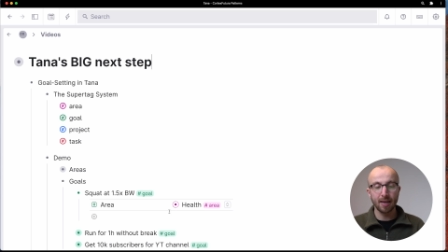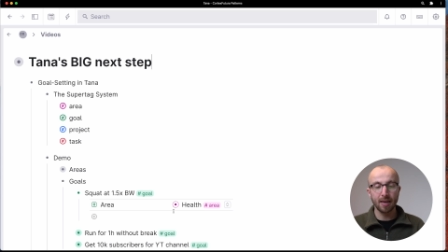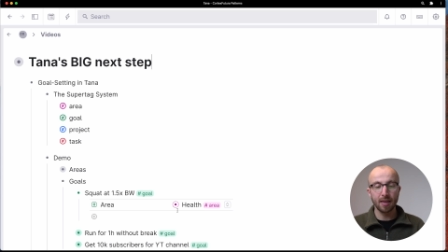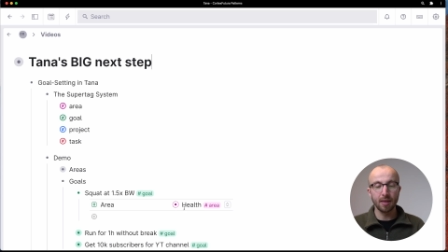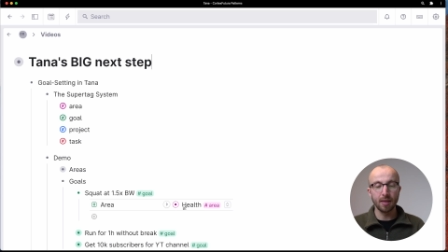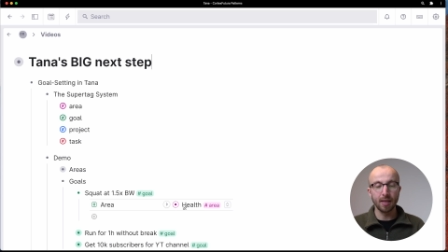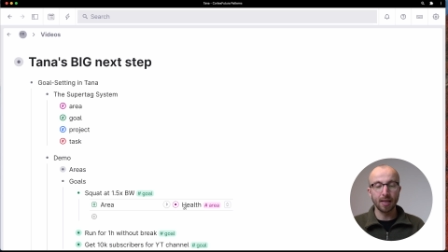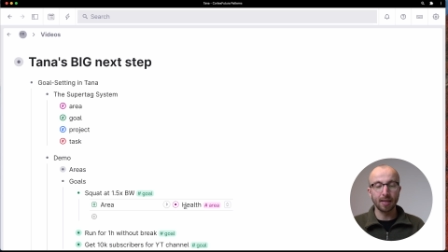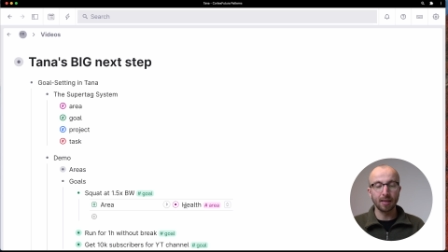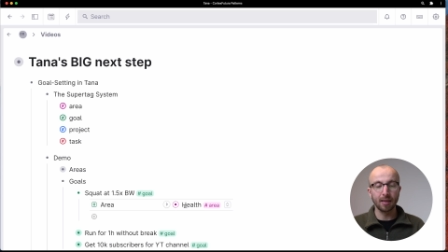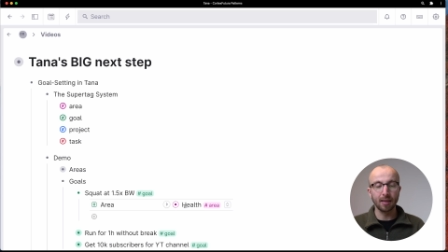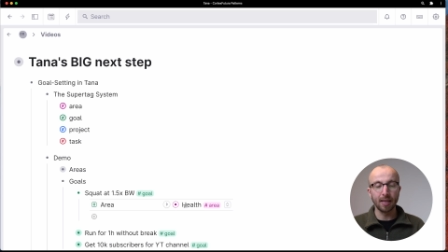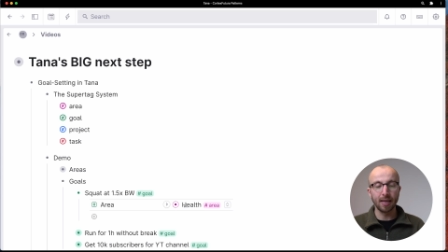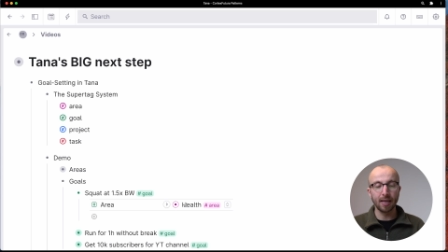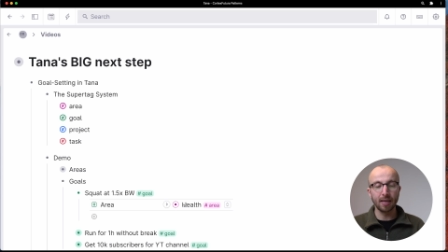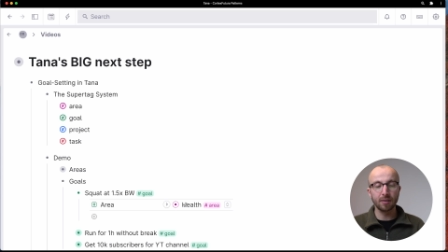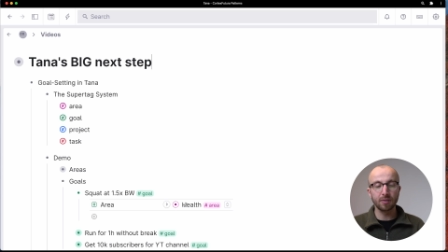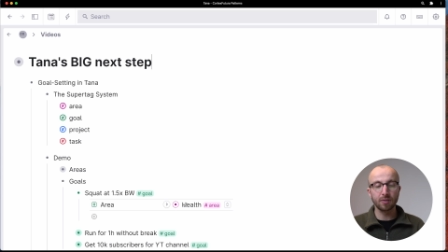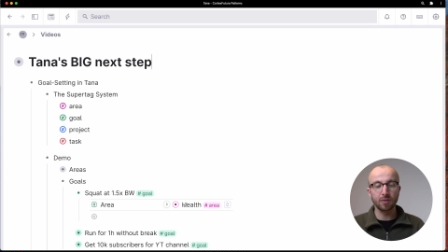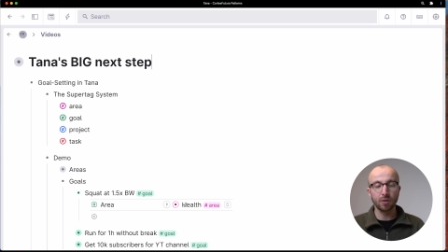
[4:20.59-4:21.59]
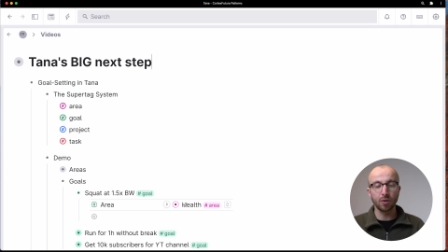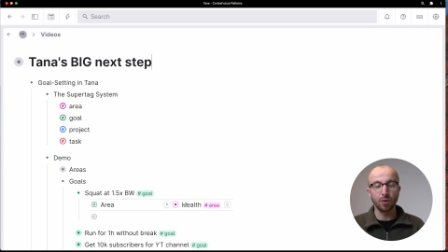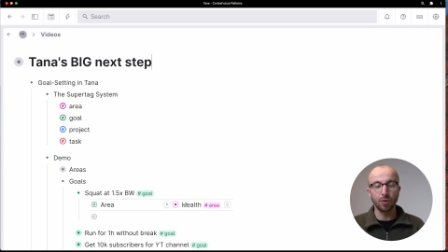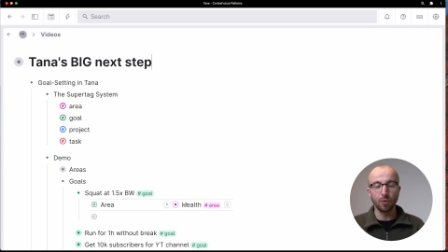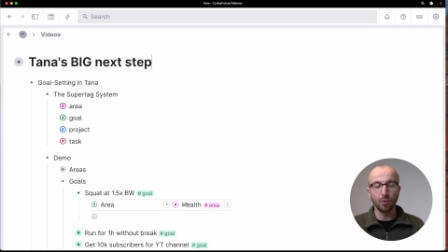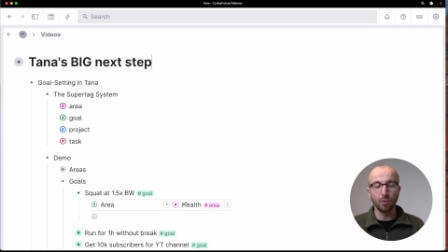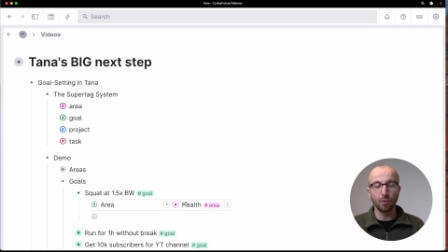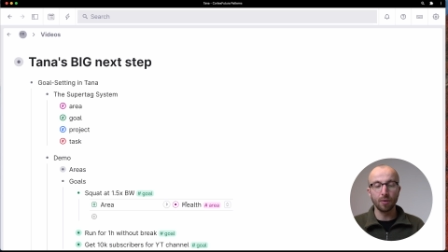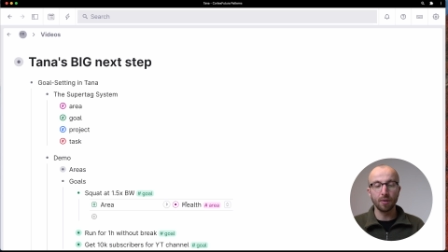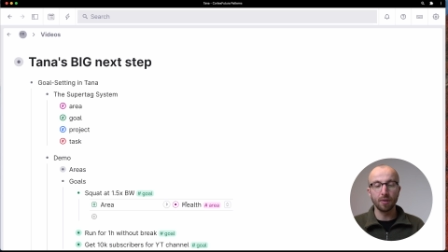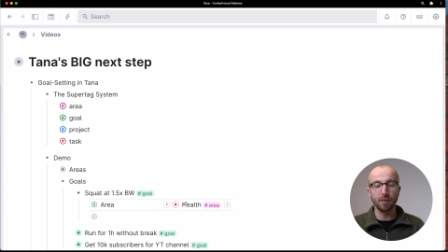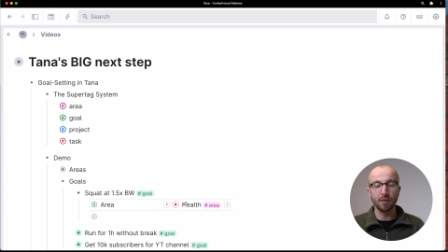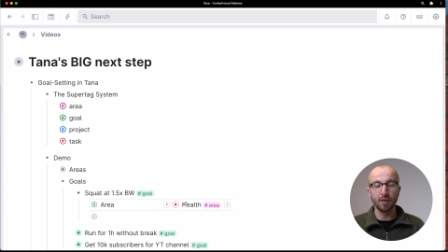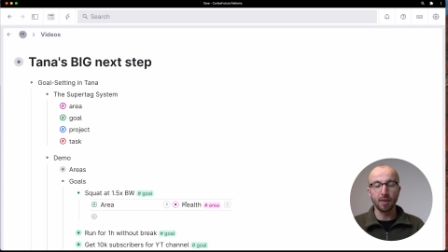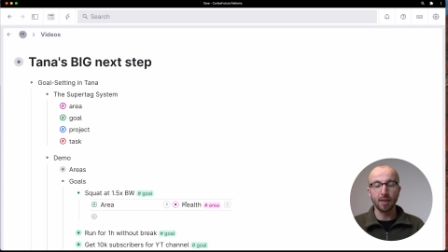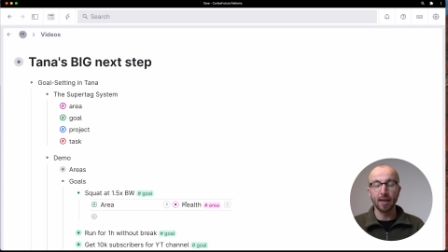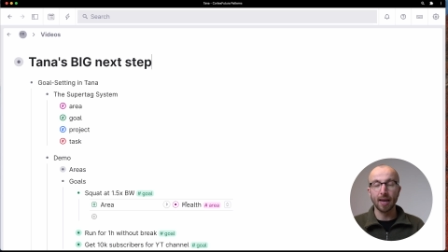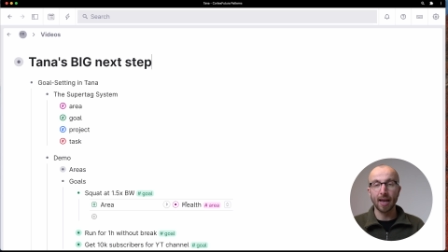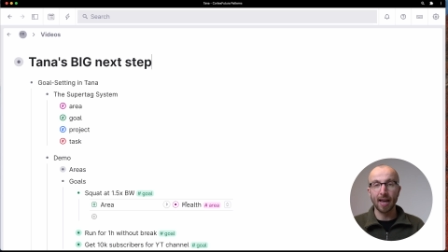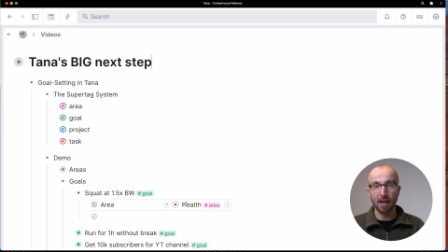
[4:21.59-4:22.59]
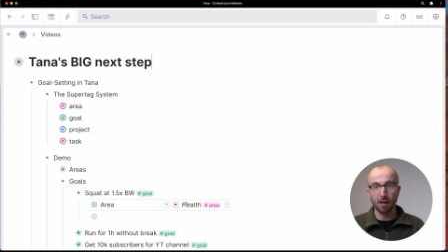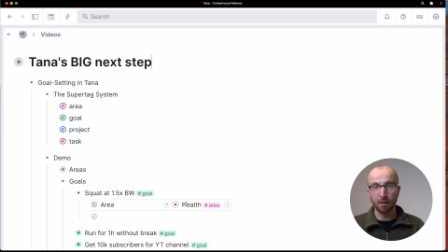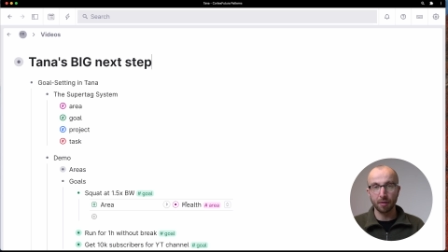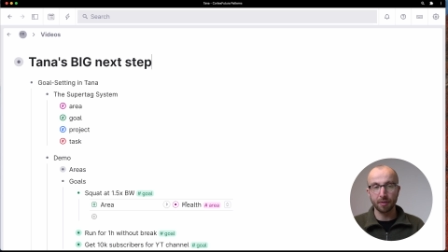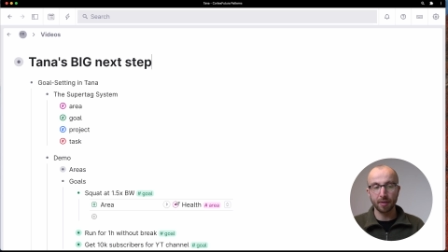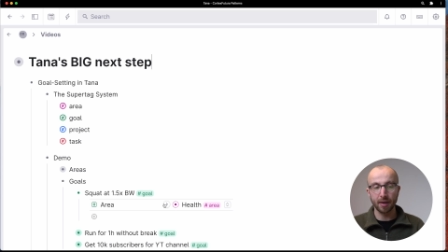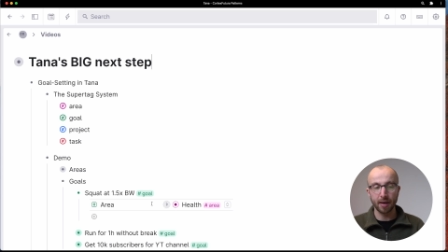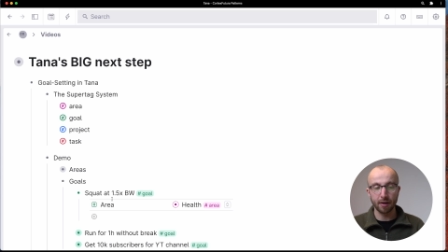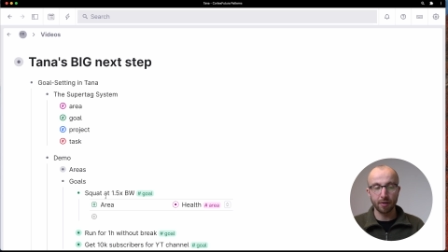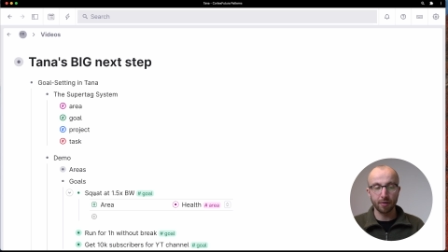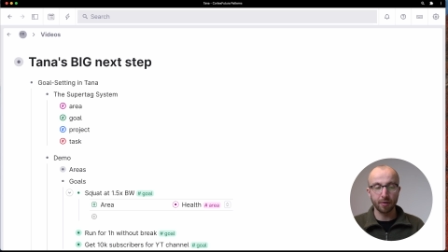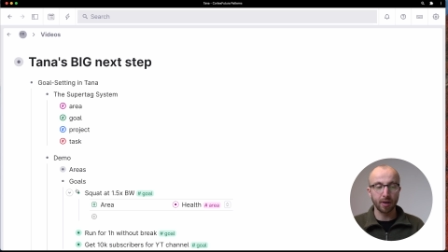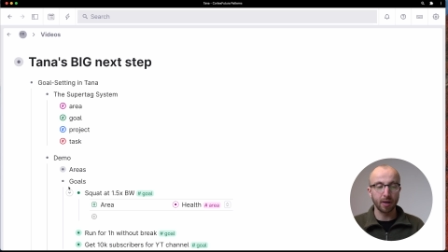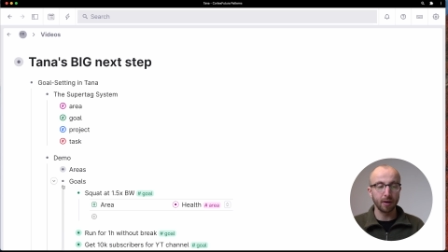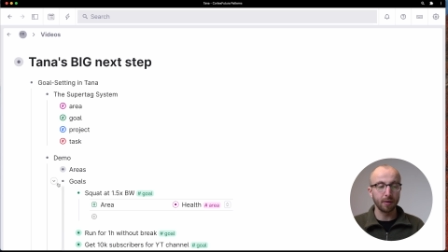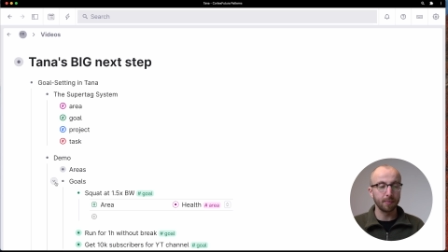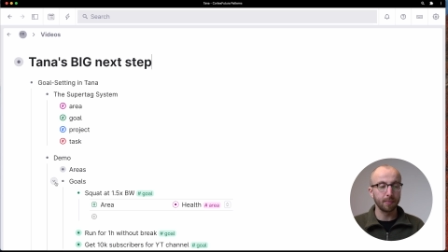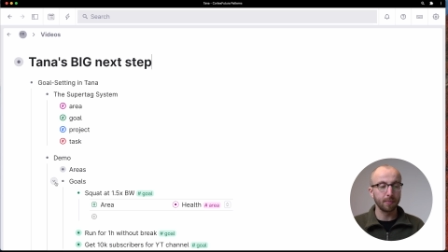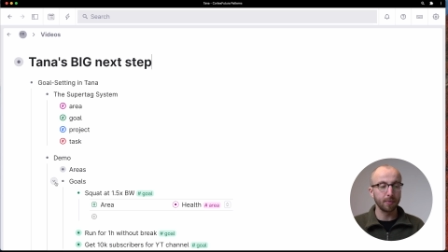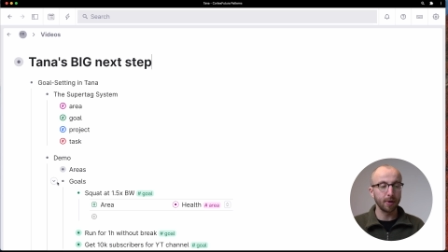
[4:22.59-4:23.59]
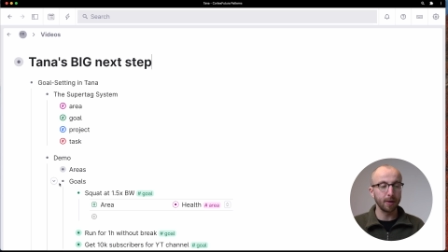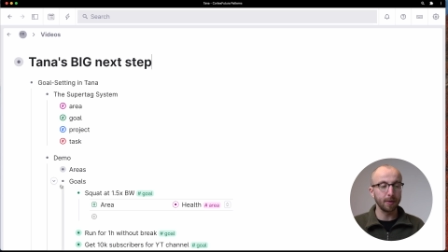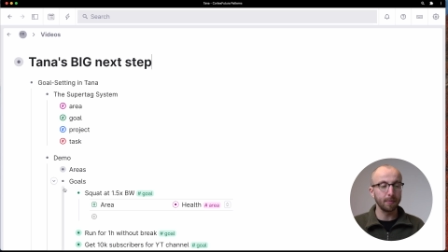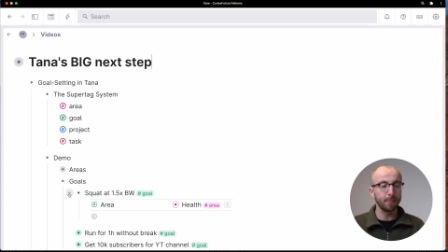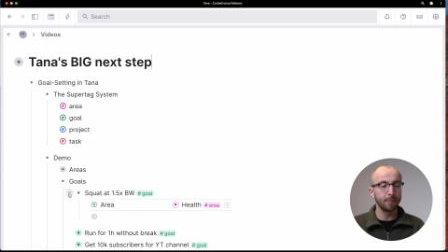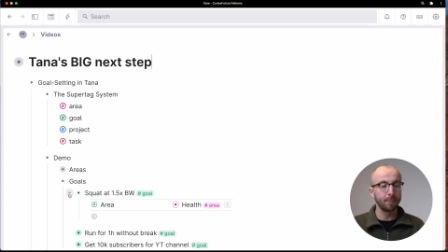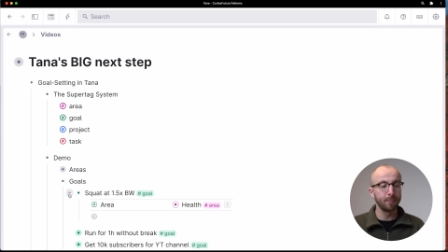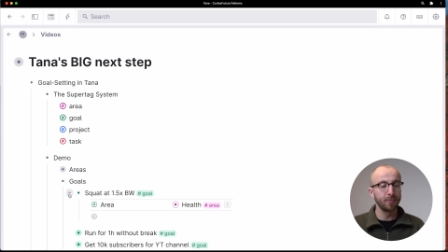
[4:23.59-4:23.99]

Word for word: that links to the health area, right?